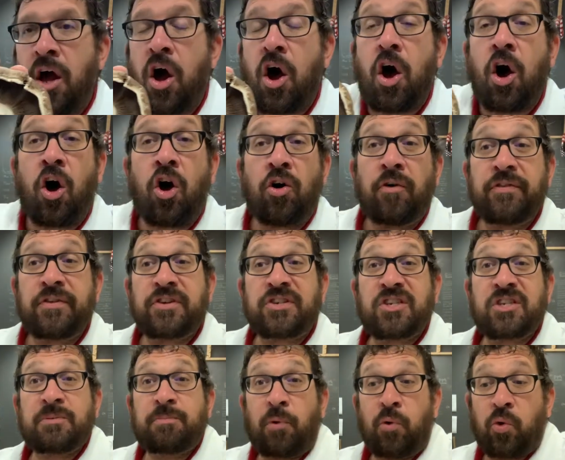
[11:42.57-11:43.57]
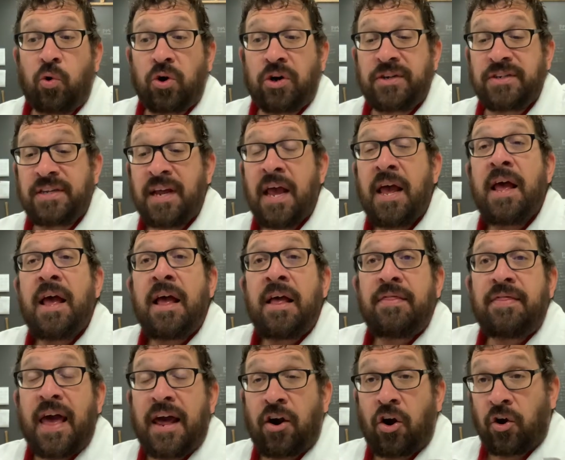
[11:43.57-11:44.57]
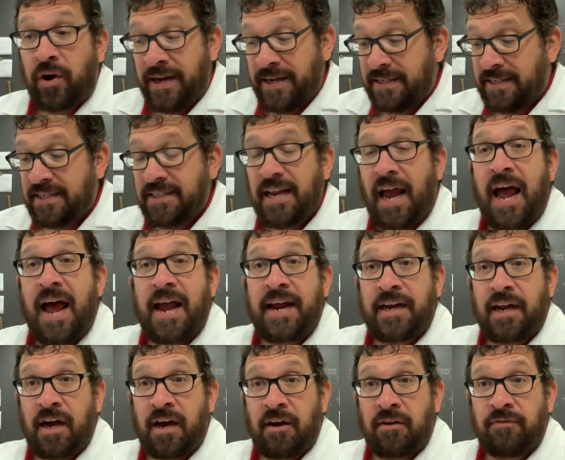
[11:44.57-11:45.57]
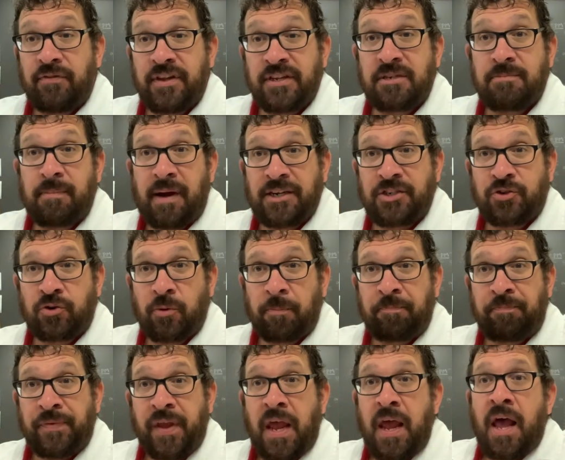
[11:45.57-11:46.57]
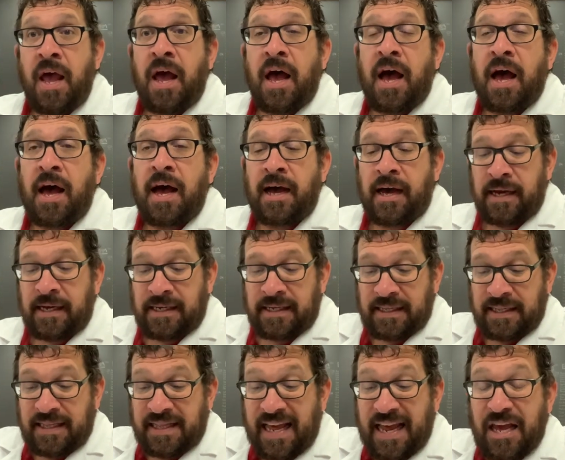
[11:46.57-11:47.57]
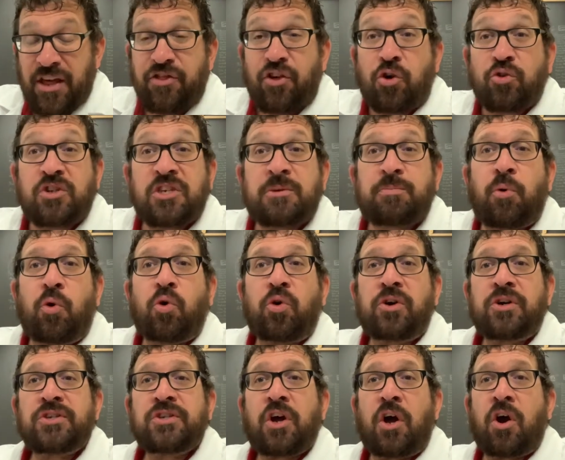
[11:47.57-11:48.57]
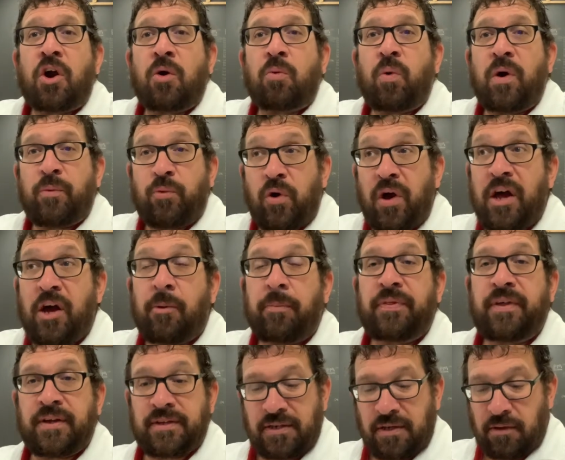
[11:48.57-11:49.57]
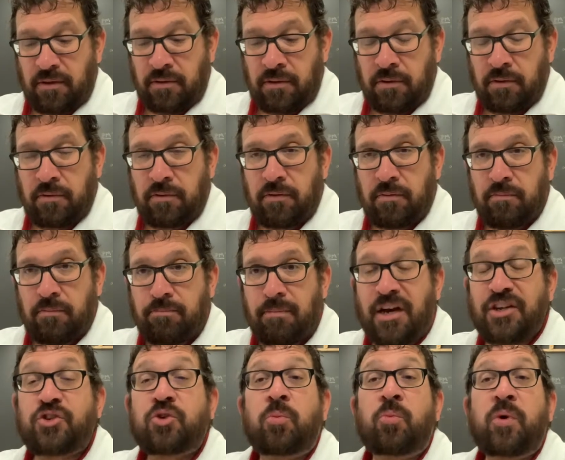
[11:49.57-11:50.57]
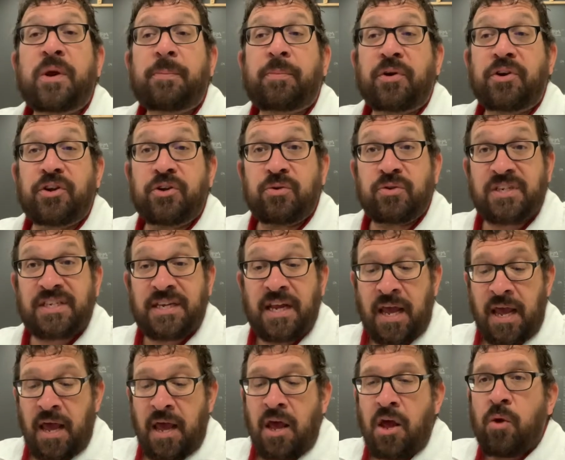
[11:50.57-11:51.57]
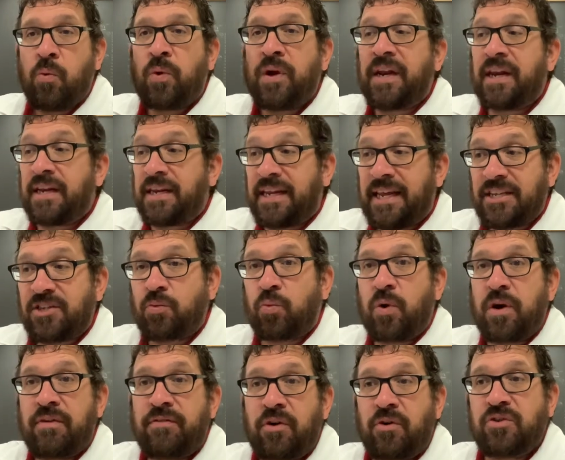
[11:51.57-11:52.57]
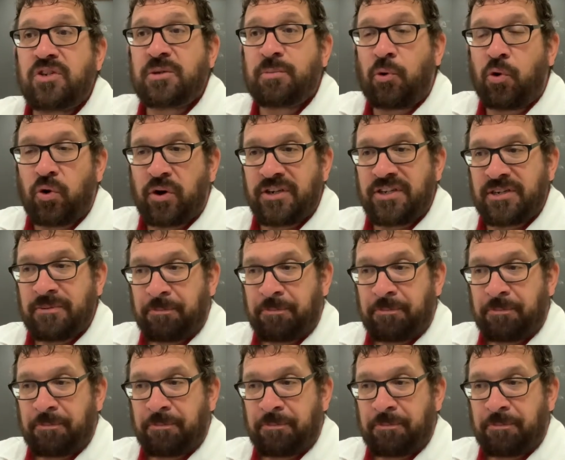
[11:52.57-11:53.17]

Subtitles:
all the spores that are inside of this mushroom. Those spores are what will help the mushroom reproduce. When it gets rid of those spores,